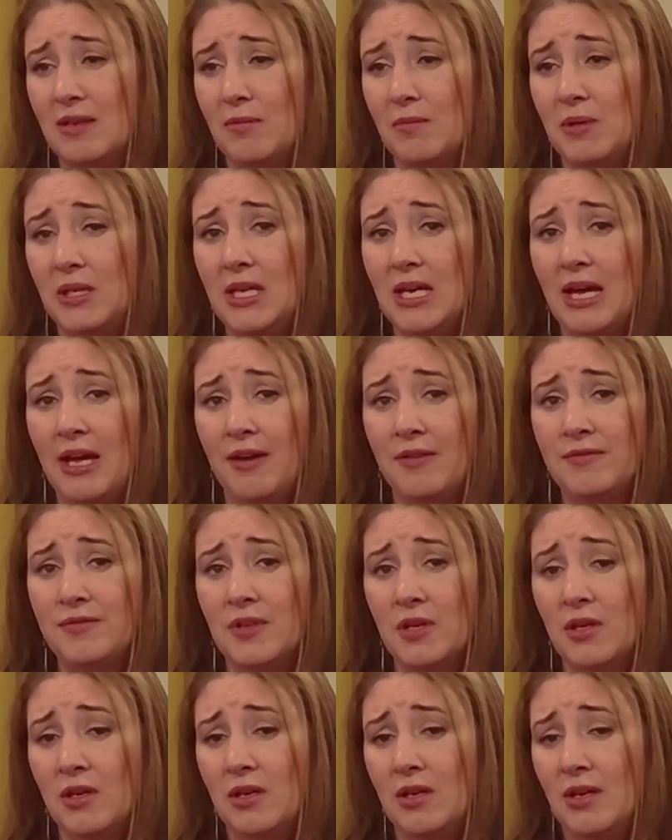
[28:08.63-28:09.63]
that we have,
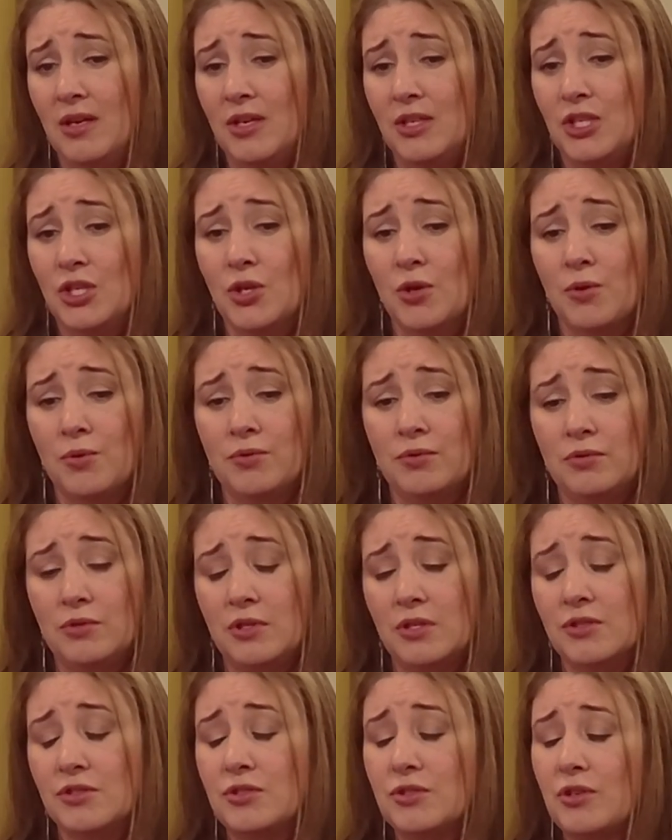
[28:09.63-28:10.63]

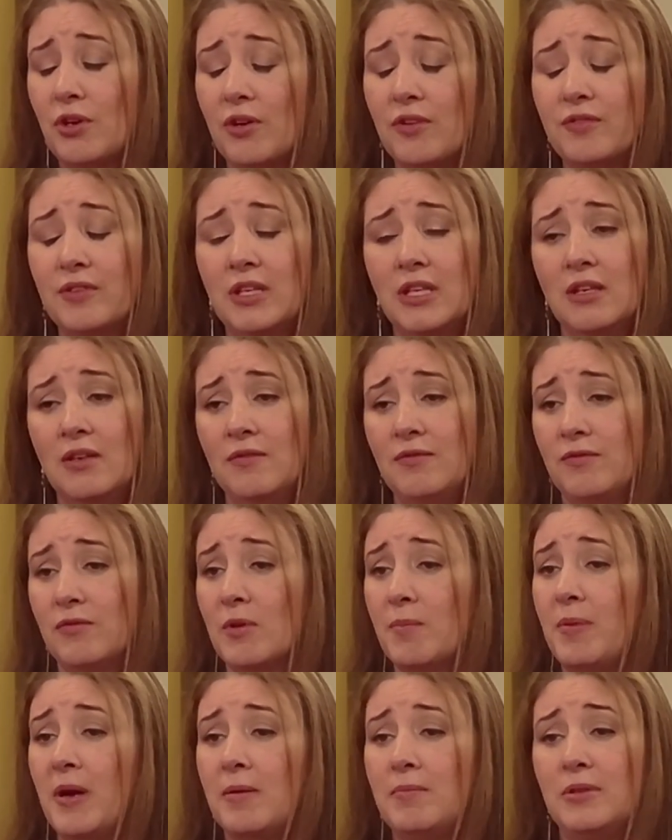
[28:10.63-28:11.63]
conservative
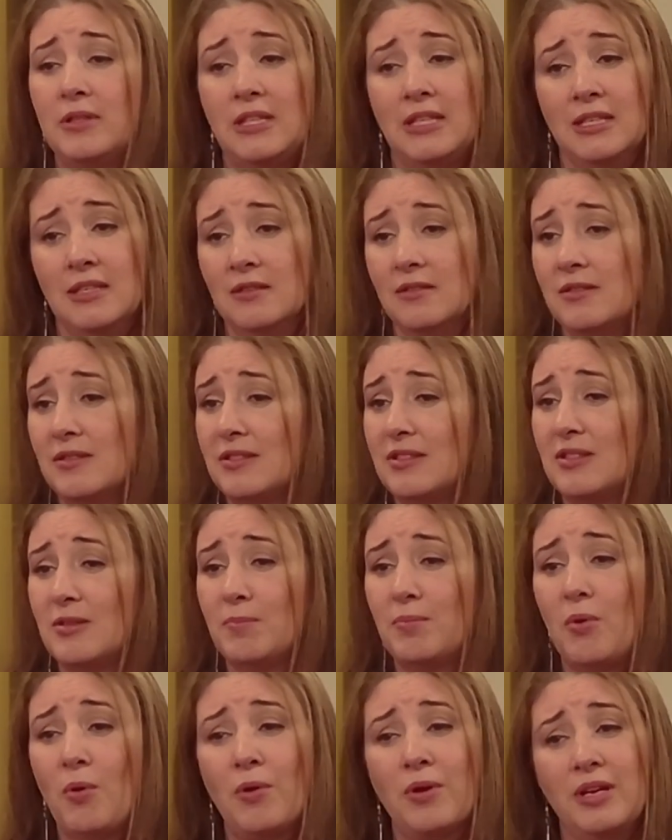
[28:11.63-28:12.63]
Republicans
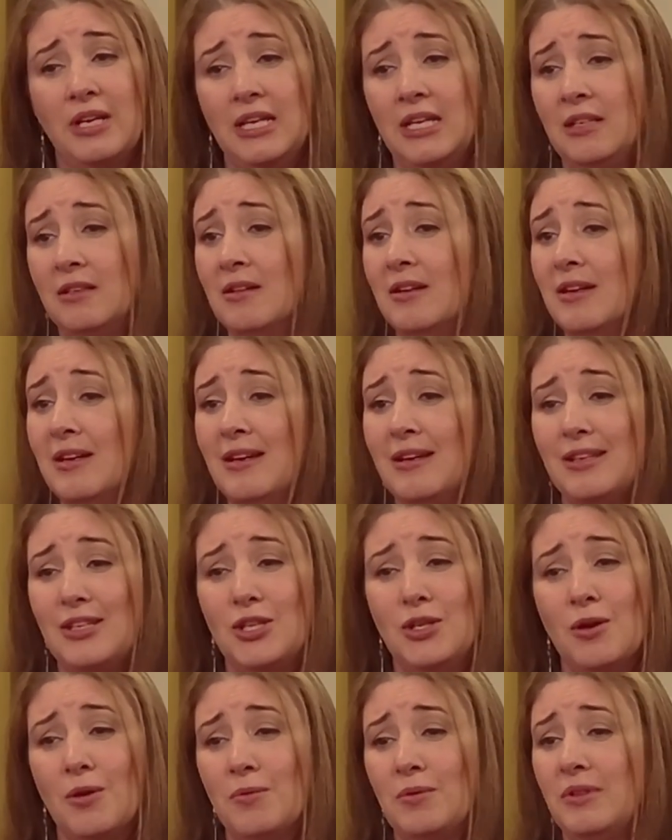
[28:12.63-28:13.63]
supporting,
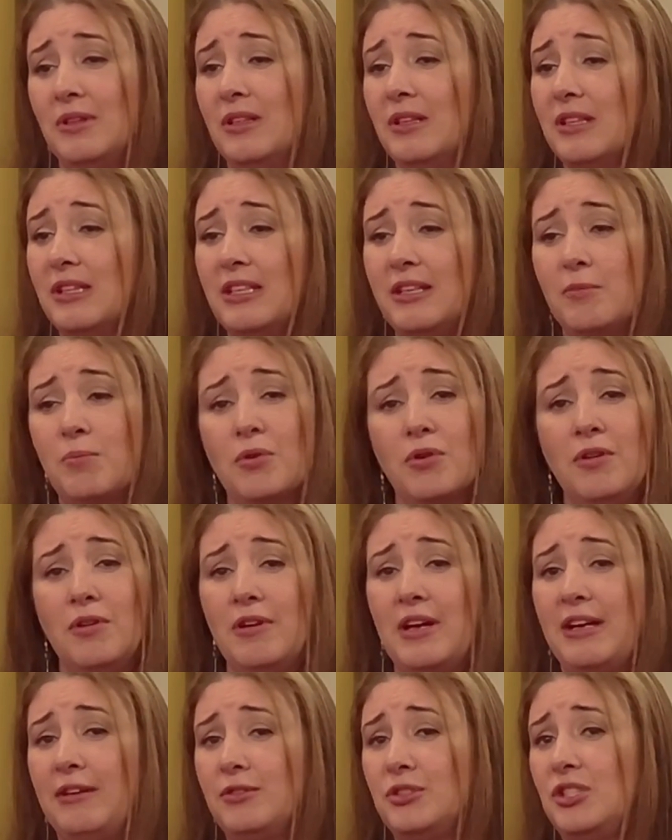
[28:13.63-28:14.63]

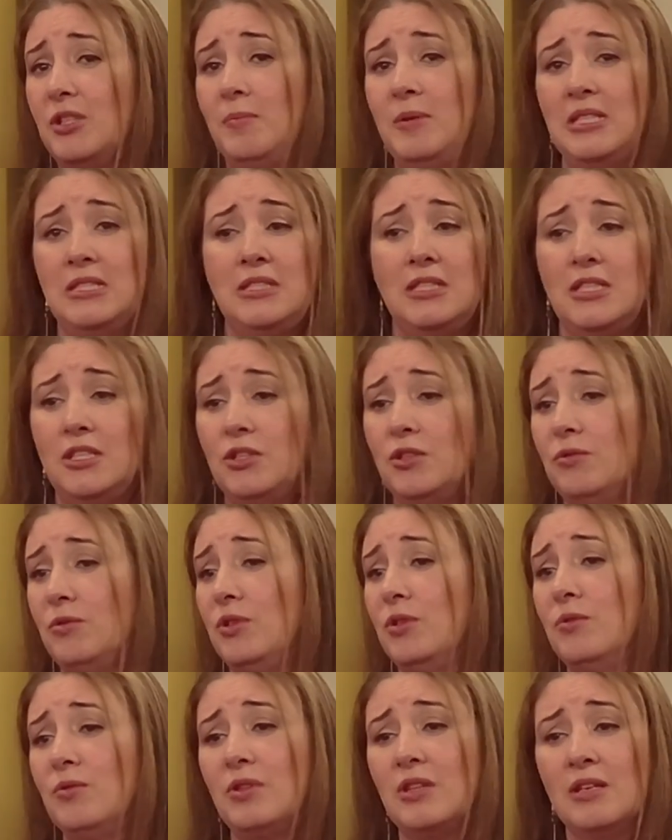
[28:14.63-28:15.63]
liberal LGBTQ
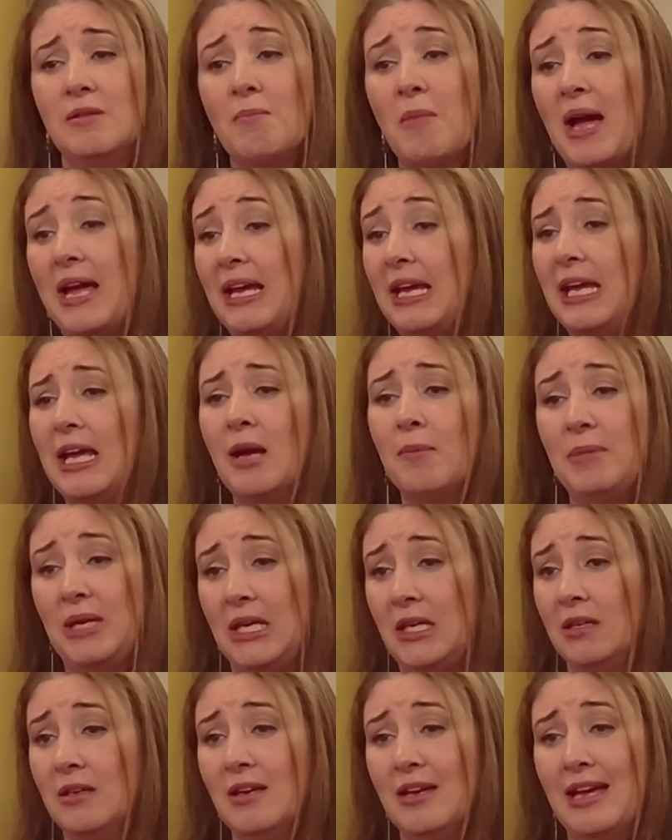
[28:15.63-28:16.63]
youth in
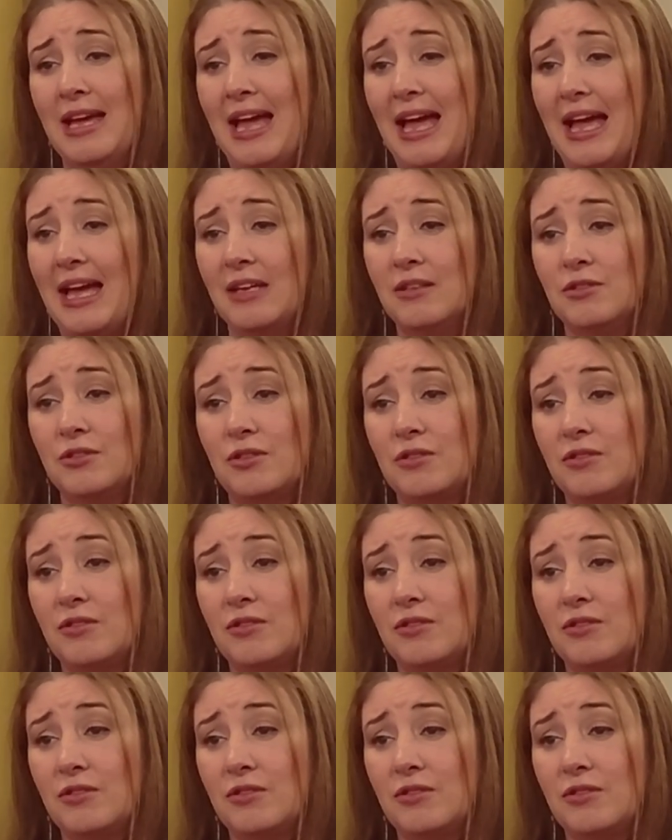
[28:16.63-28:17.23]
Miami and